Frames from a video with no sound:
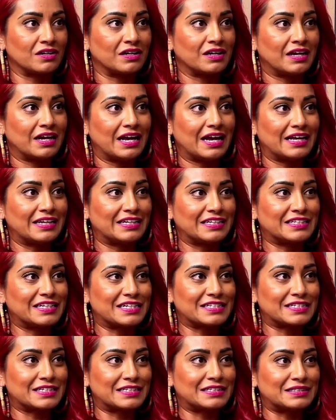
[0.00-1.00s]
And it
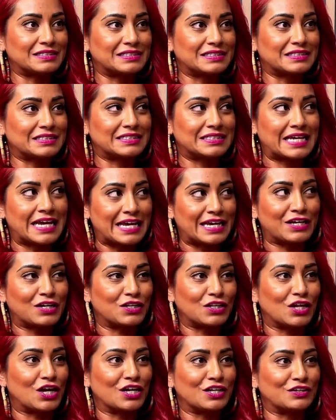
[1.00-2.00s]
doesn't take a
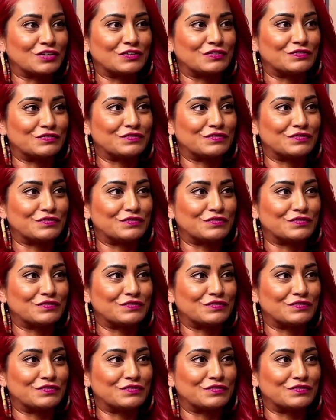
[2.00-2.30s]
lot of